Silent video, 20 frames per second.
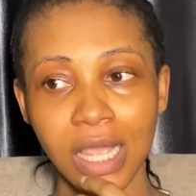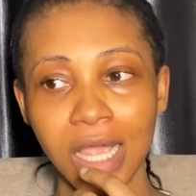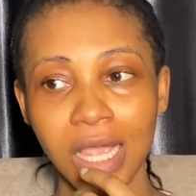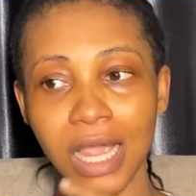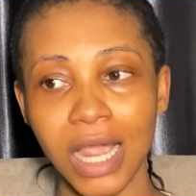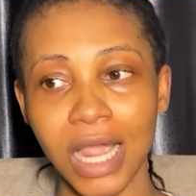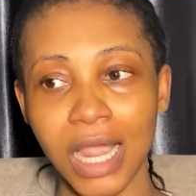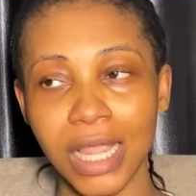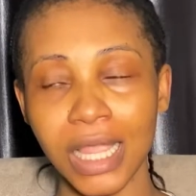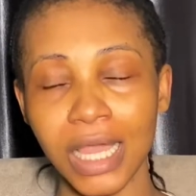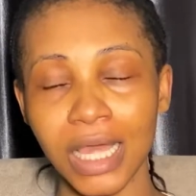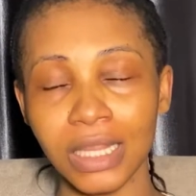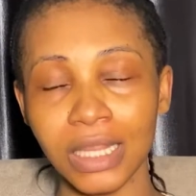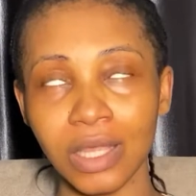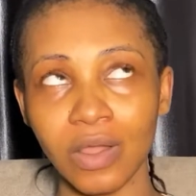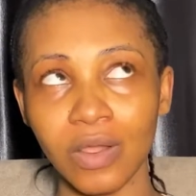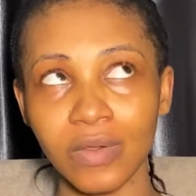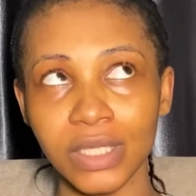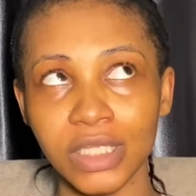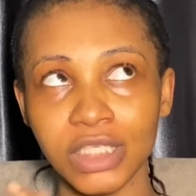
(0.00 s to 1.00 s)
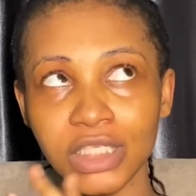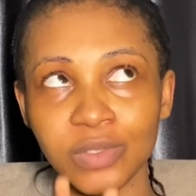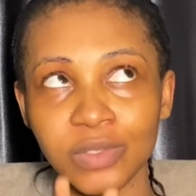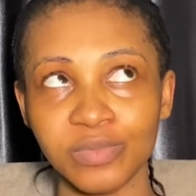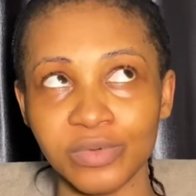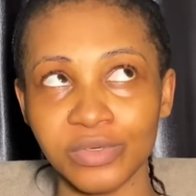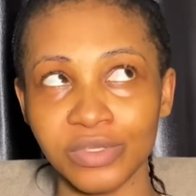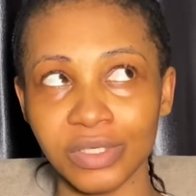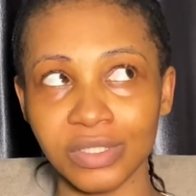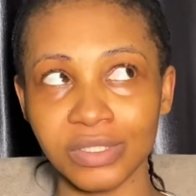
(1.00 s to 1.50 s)
I allow each
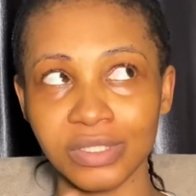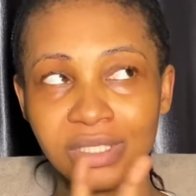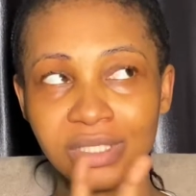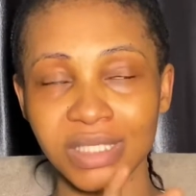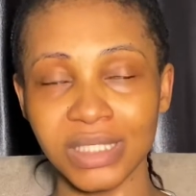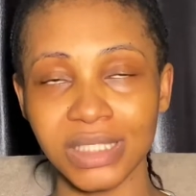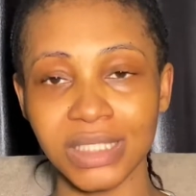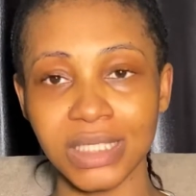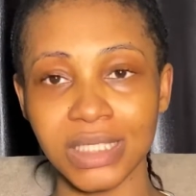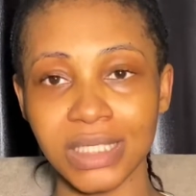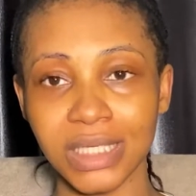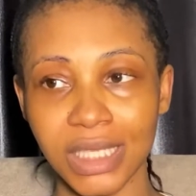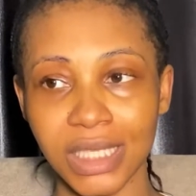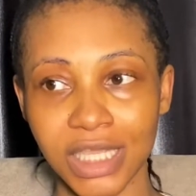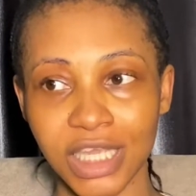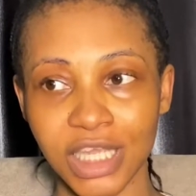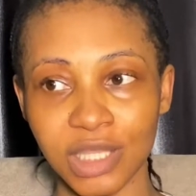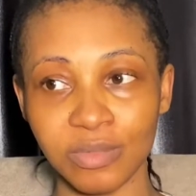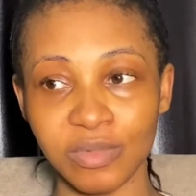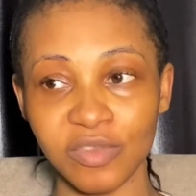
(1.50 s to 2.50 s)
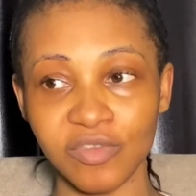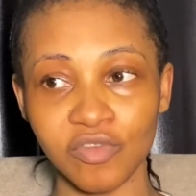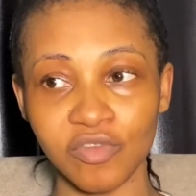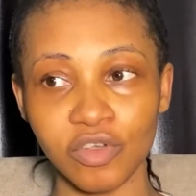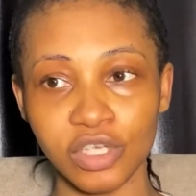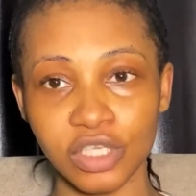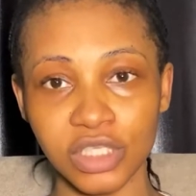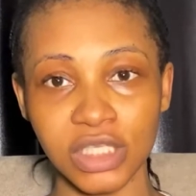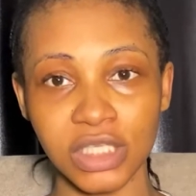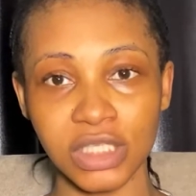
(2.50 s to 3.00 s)
product to sink in before
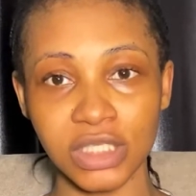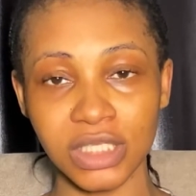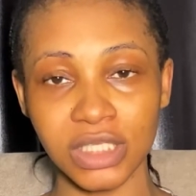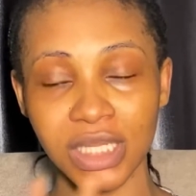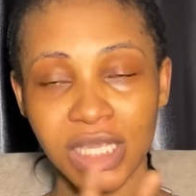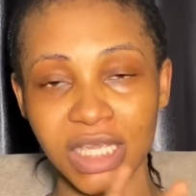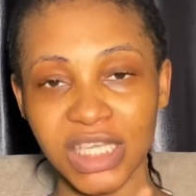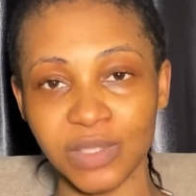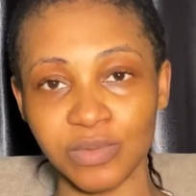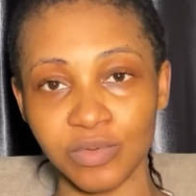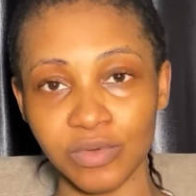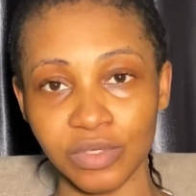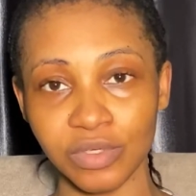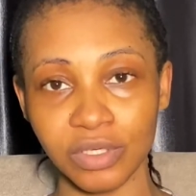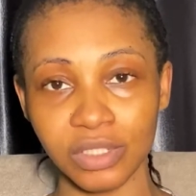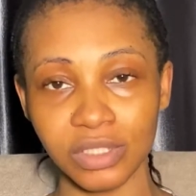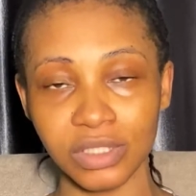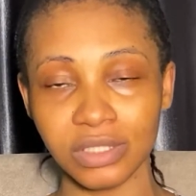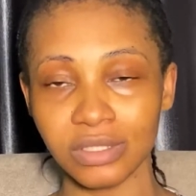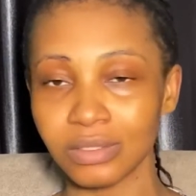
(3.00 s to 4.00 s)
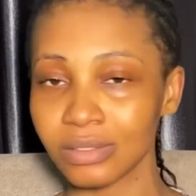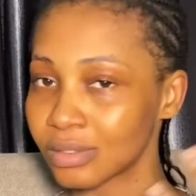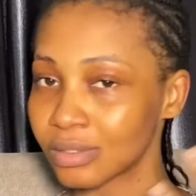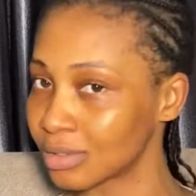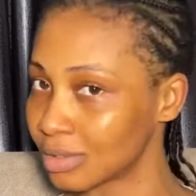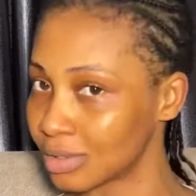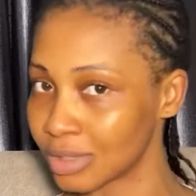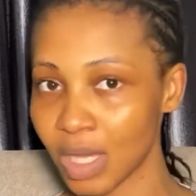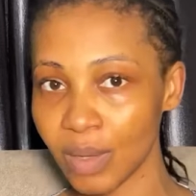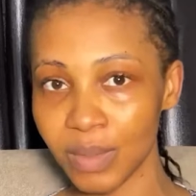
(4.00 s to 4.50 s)
using the next product.
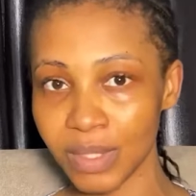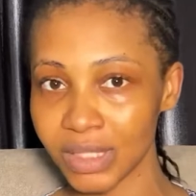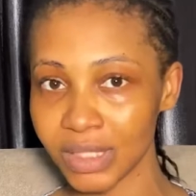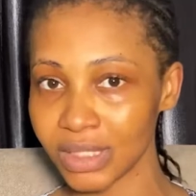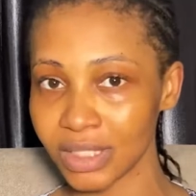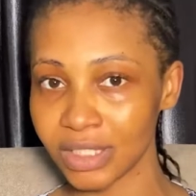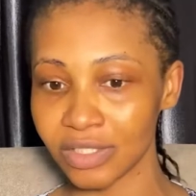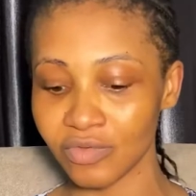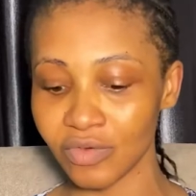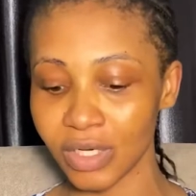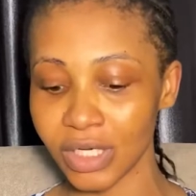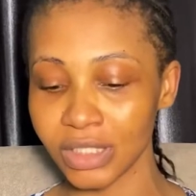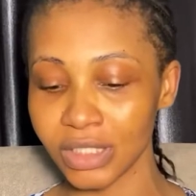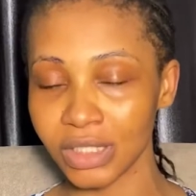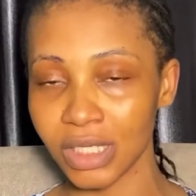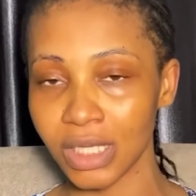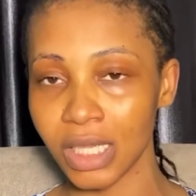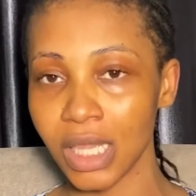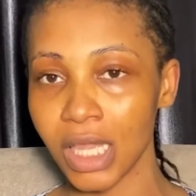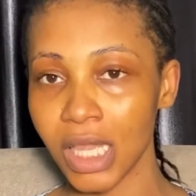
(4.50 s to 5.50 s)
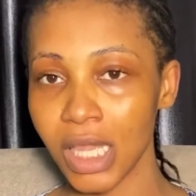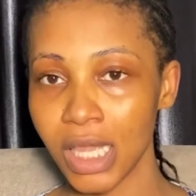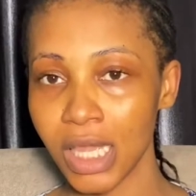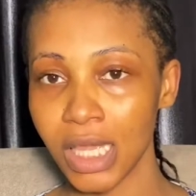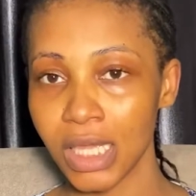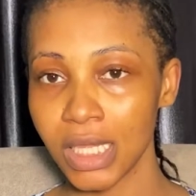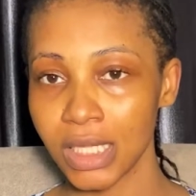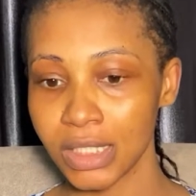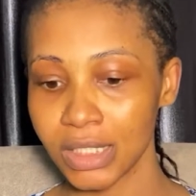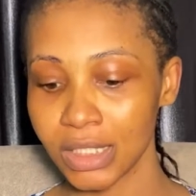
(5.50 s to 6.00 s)
That makes sense, right?
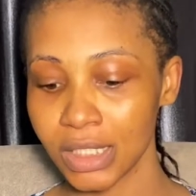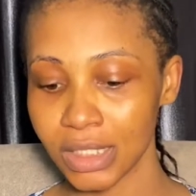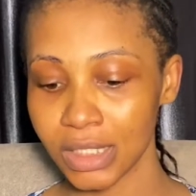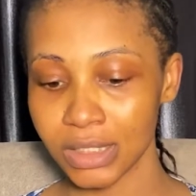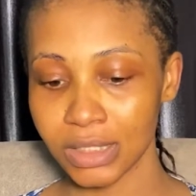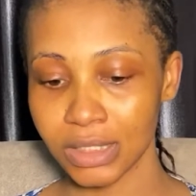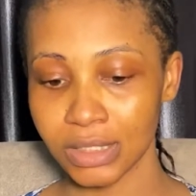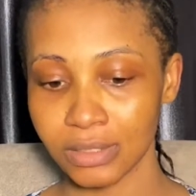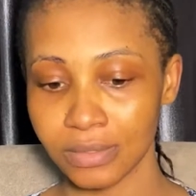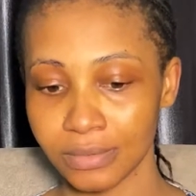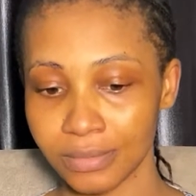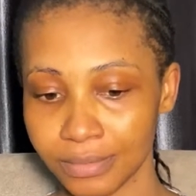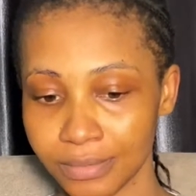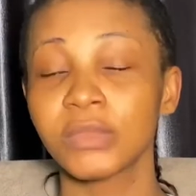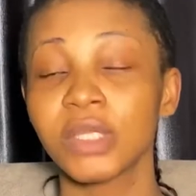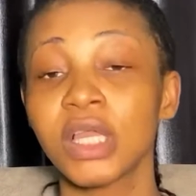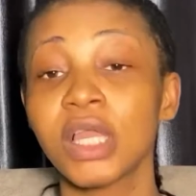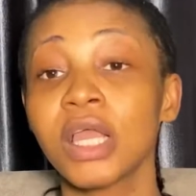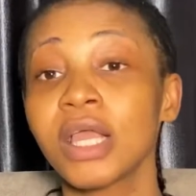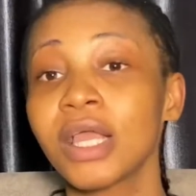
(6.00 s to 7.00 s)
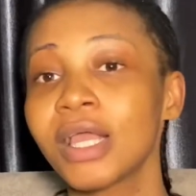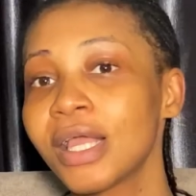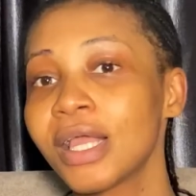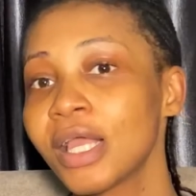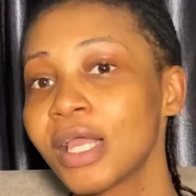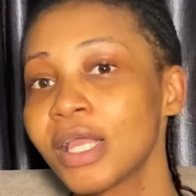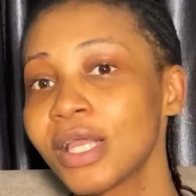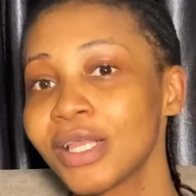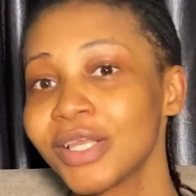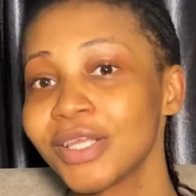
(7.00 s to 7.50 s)
Yes.
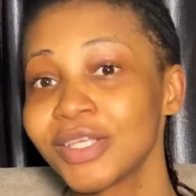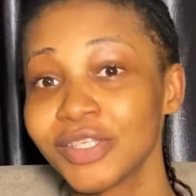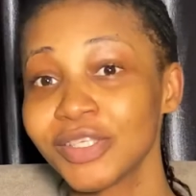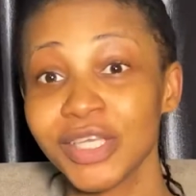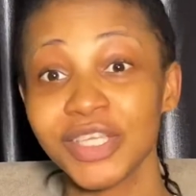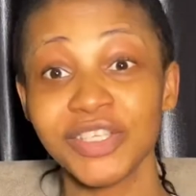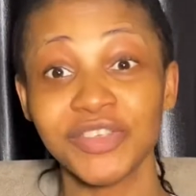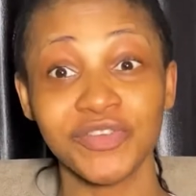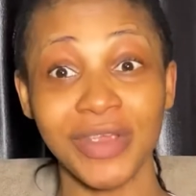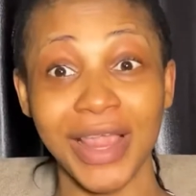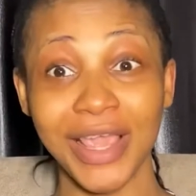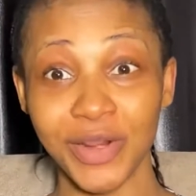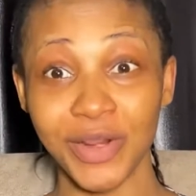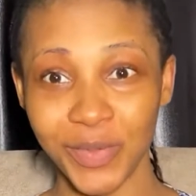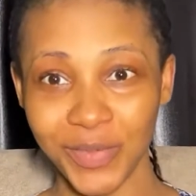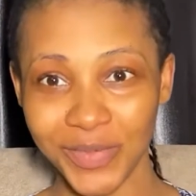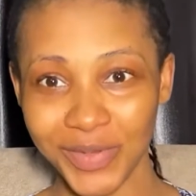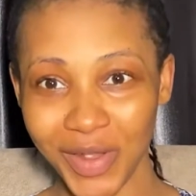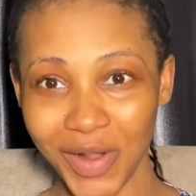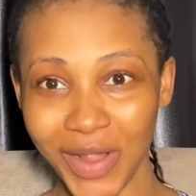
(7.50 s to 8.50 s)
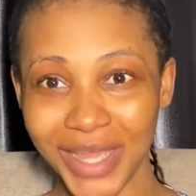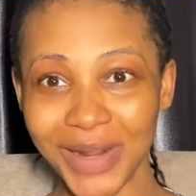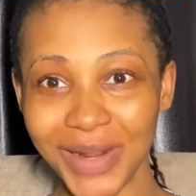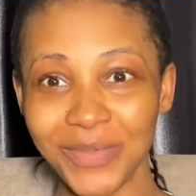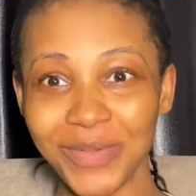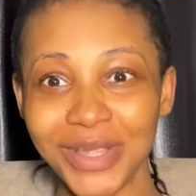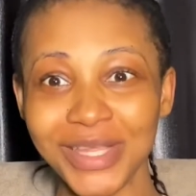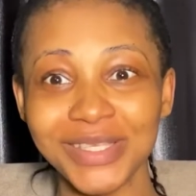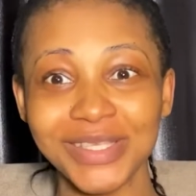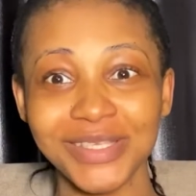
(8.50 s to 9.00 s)
So it's dried up now, and I'm
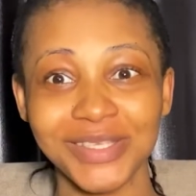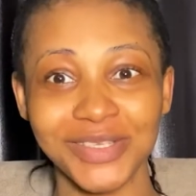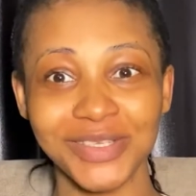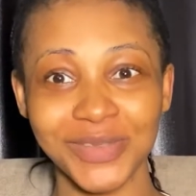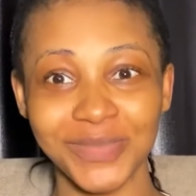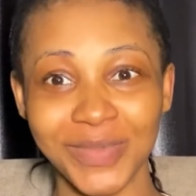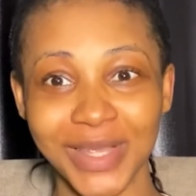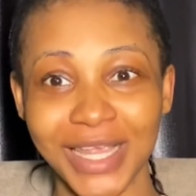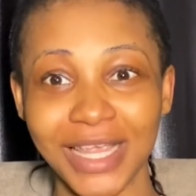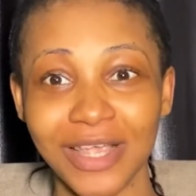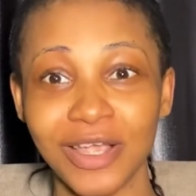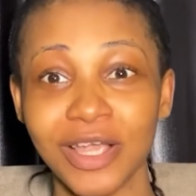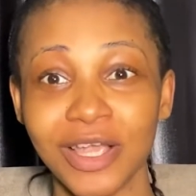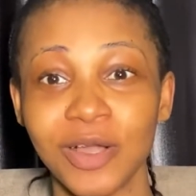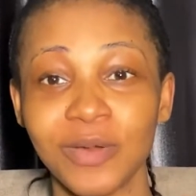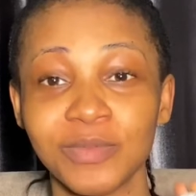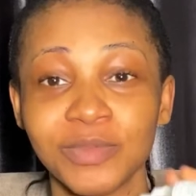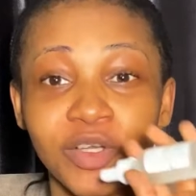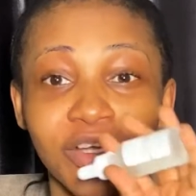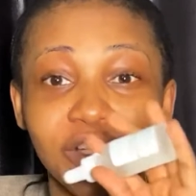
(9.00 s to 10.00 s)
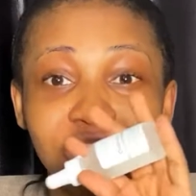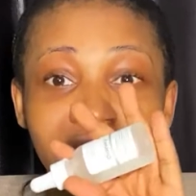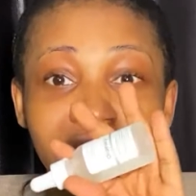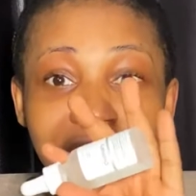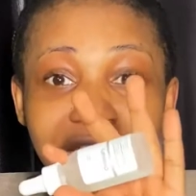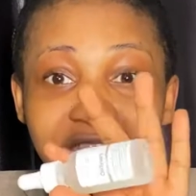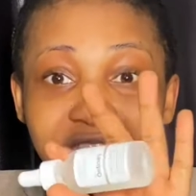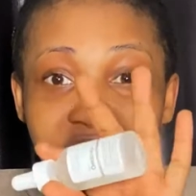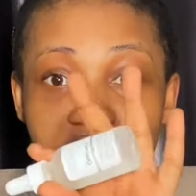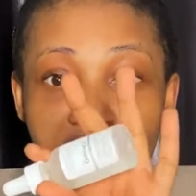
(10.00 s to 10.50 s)
going to use my the
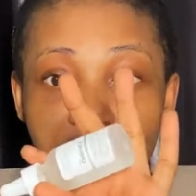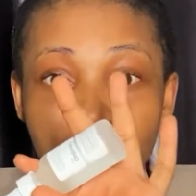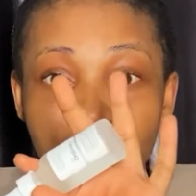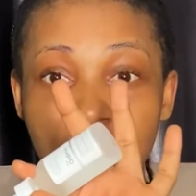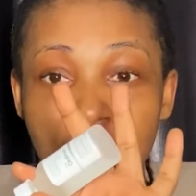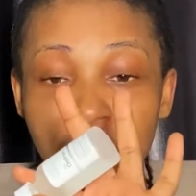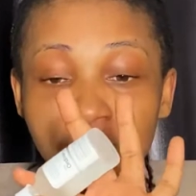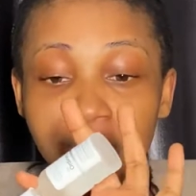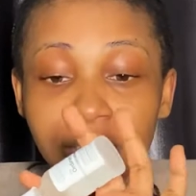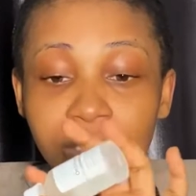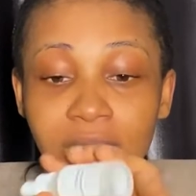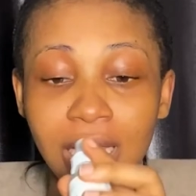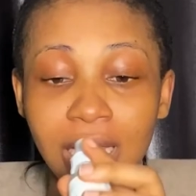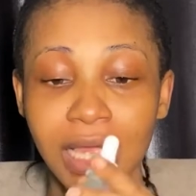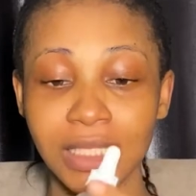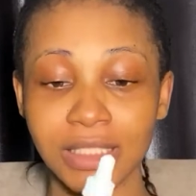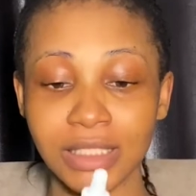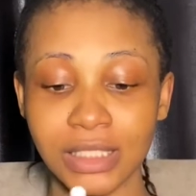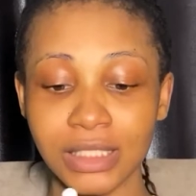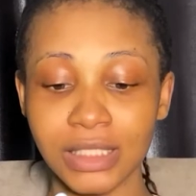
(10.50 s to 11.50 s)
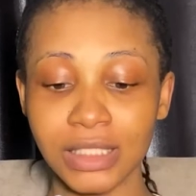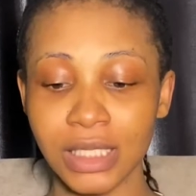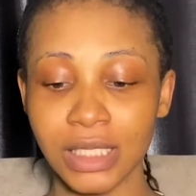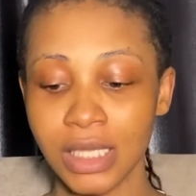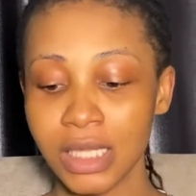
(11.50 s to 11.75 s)
ordinary serum hyaluronic acid.